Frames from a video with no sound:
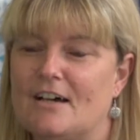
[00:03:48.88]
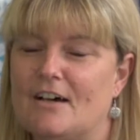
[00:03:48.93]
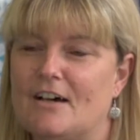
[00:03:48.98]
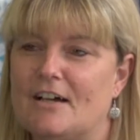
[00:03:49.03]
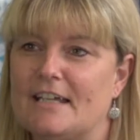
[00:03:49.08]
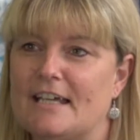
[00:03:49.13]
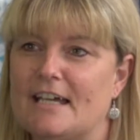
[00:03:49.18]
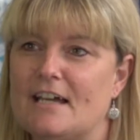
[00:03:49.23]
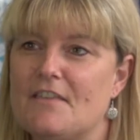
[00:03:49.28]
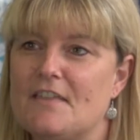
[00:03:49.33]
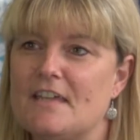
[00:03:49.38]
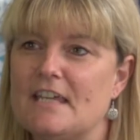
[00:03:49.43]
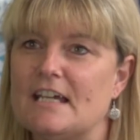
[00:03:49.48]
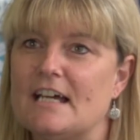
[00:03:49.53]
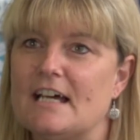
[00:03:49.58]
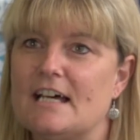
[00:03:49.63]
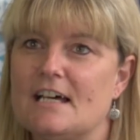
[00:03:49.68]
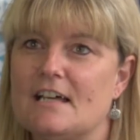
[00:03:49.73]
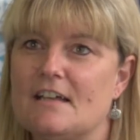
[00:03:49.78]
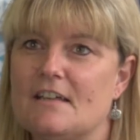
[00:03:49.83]
Okay, I think
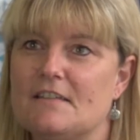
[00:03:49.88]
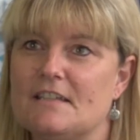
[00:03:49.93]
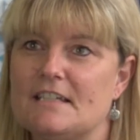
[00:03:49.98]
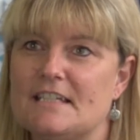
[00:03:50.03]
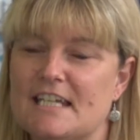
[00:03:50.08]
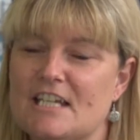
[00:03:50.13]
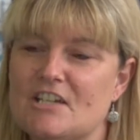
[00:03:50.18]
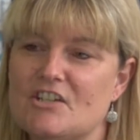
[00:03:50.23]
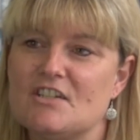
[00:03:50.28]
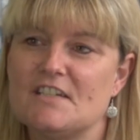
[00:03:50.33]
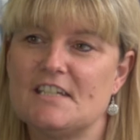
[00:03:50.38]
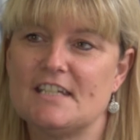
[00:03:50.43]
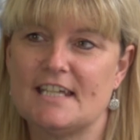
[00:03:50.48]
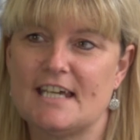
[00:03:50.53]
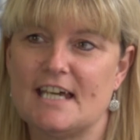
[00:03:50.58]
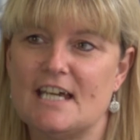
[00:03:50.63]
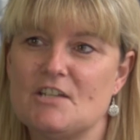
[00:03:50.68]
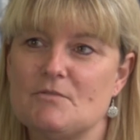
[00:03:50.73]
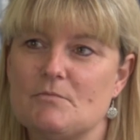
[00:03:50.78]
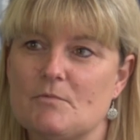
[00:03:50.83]
the teachers'
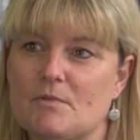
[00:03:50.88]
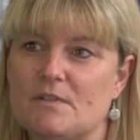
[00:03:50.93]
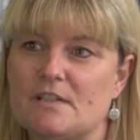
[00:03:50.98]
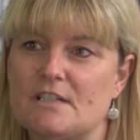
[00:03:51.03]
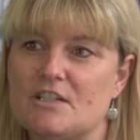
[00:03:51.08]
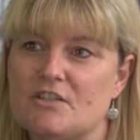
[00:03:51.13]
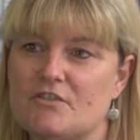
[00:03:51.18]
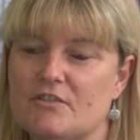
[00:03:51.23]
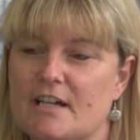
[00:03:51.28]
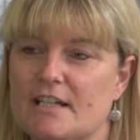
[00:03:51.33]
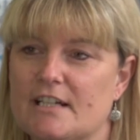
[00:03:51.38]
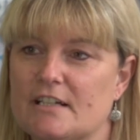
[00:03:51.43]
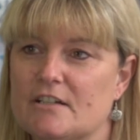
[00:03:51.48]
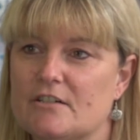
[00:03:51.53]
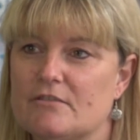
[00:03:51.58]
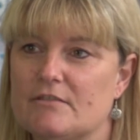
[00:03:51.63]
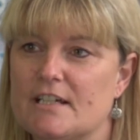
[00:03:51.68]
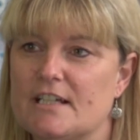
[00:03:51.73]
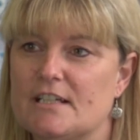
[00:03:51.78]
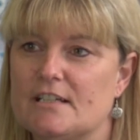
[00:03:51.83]
engagement with the Australian
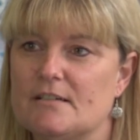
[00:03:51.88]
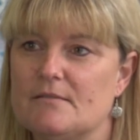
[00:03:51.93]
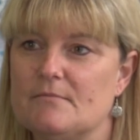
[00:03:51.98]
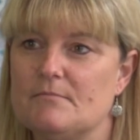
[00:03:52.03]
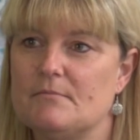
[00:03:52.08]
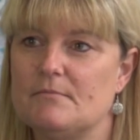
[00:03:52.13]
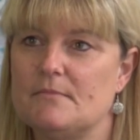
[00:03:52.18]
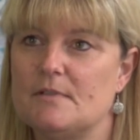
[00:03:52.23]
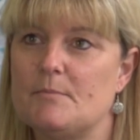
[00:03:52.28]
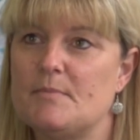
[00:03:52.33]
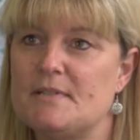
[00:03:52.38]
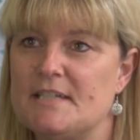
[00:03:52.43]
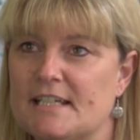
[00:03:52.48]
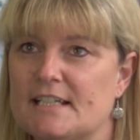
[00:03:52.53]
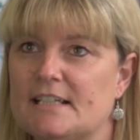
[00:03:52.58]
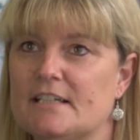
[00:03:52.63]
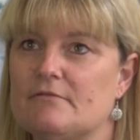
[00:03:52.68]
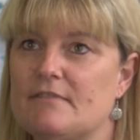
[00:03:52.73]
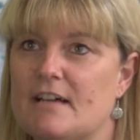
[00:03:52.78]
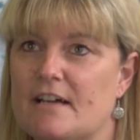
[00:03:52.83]
curriculum,
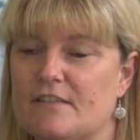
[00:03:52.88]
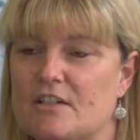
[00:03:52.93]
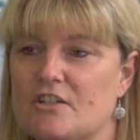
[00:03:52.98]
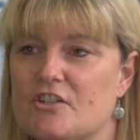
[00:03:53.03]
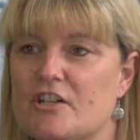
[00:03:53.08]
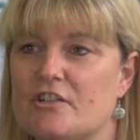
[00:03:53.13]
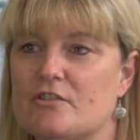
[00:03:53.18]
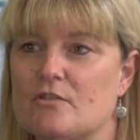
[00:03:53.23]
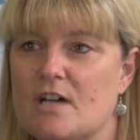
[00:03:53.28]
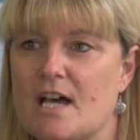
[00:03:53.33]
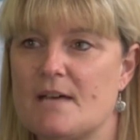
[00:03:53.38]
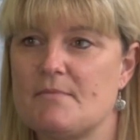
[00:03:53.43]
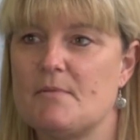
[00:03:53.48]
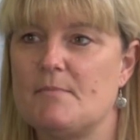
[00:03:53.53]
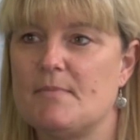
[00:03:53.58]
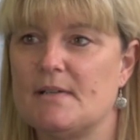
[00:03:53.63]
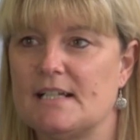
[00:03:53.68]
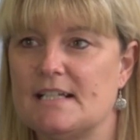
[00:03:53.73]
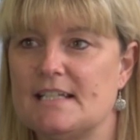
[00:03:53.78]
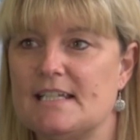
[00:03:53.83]
particularly around the general
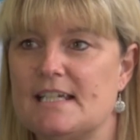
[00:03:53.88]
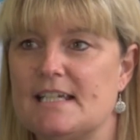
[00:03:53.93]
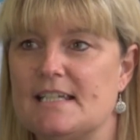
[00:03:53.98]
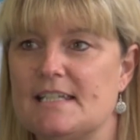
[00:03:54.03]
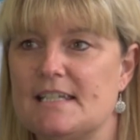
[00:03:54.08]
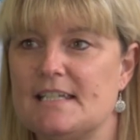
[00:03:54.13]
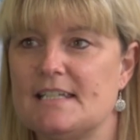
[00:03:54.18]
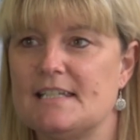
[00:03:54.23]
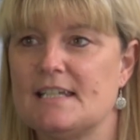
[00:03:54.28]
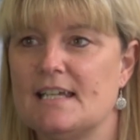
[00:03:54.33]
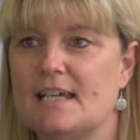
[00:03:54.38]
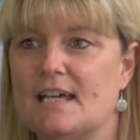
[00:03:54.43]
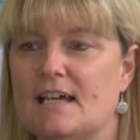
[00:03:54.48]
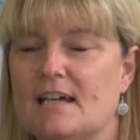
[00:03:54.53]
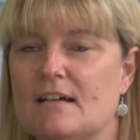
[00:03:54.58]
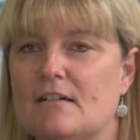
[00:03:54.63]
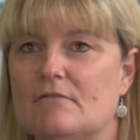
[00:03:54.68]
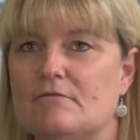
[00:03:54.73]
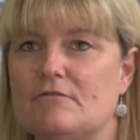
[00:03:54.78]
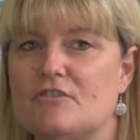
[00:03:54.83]
capabilities, has
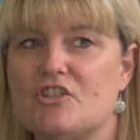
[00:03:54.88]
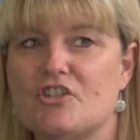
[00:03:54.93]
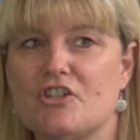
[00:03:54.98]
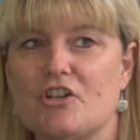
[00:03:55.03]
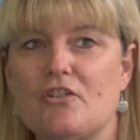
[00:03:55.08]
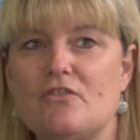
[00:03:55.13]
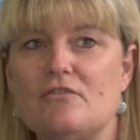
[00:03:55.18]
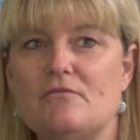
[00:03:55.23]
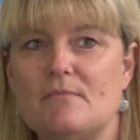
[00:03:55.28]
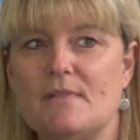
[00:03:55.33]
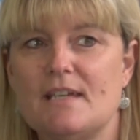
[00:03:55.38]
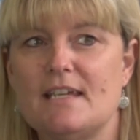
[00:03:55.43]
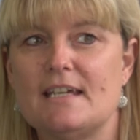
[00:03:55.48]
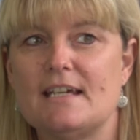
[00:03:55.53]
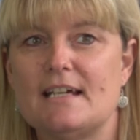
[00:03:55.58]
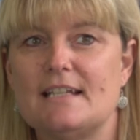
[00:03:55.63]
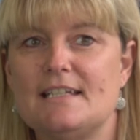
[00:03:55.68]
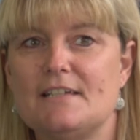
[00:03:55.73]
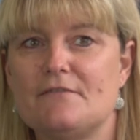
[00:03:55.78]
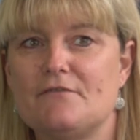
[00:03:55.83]
shown
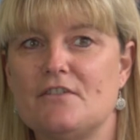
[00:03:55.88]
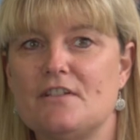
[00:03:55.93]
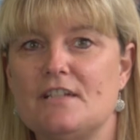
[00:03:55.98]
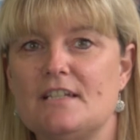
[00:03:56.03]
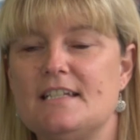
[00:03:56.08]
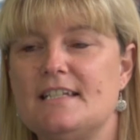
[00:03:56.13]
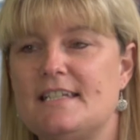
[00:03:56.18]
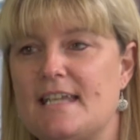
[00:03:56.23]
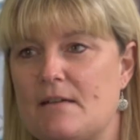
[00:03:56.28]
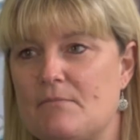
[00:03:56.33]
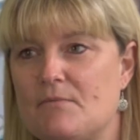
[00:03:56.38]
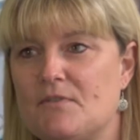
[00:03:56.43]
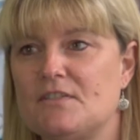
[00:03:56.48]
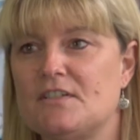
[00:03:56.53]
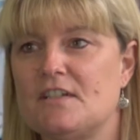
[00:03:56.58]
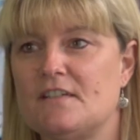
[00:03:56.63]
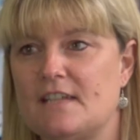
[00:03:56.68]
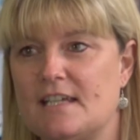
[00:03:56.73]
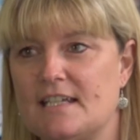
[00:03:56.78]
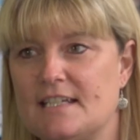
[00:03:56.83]
me a different depth
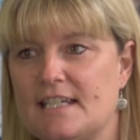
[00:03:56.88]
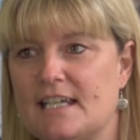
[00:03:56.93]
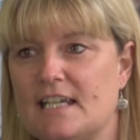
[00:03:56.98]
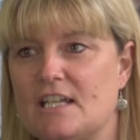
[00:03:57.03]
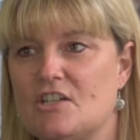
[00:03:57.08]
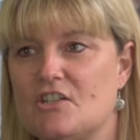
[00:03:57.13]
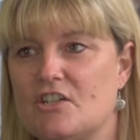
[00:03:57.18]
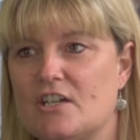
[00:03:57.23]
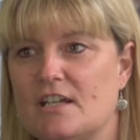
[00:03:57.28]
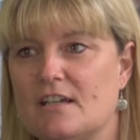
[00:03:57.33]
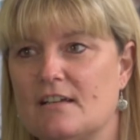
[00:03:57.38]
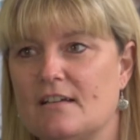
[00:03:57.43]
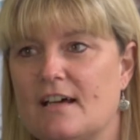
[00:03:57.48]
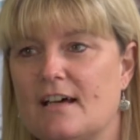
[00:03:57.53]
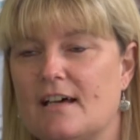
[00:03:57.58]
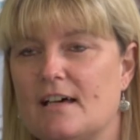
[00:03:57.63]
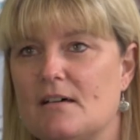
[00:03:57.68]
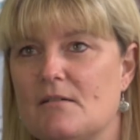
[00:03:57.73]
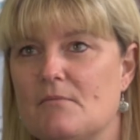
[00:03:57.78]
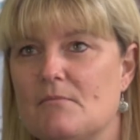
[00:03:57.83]
to their teaching.
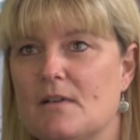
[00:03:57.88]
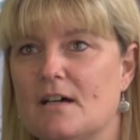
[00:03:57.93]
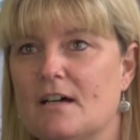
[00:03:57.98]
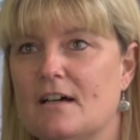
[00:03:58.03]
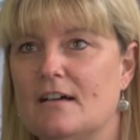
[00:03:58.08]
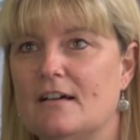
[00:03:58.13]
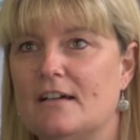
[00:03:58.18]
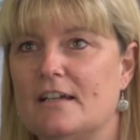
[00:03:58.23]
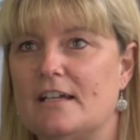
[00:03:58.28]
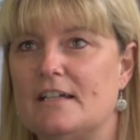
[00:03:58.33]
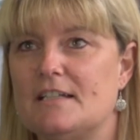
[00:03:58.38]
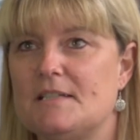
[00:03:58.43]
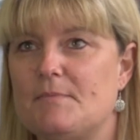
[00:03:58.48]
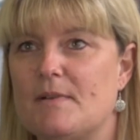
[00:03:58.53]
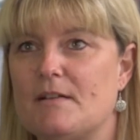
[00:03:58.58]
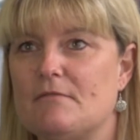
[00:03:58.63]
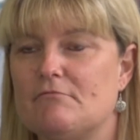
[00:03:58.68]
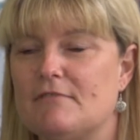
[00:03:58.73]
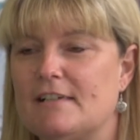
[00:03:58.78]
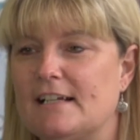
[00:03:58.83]
It's
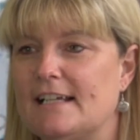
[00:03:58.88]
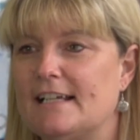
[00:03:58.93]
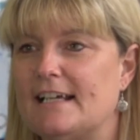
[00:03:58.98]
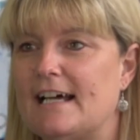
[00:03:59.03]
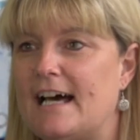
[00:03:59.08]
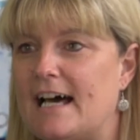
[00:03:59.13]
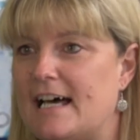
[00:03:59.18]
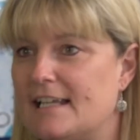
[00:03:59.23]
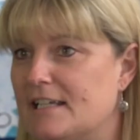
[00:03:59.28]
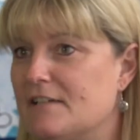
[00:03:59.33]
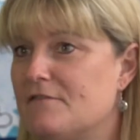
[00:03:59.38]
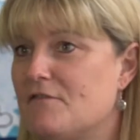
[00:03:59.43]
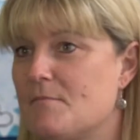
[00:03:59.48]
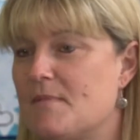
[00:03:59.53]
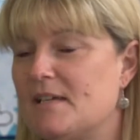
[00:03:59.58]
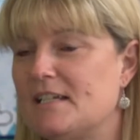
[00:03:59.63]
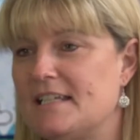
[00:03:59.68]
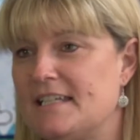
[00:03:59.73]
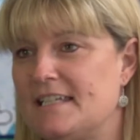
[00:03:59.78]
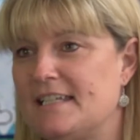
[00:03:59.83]
been really heartening for
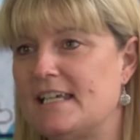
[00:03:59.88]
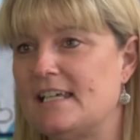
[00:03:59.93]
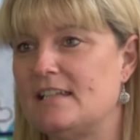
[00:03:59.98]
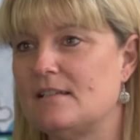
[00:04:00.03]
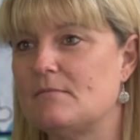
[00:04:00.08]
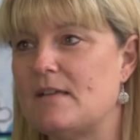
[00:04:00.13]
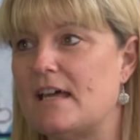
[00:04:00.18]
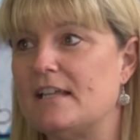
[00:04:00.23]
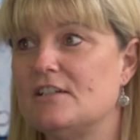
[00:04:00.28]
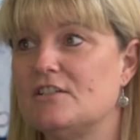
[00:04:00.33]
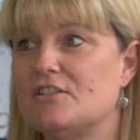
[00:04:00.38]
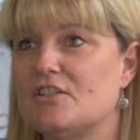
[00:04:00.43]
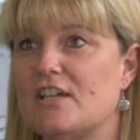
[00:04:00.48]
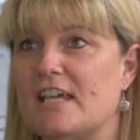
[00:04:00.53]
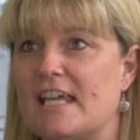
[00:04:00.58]
me to see them and to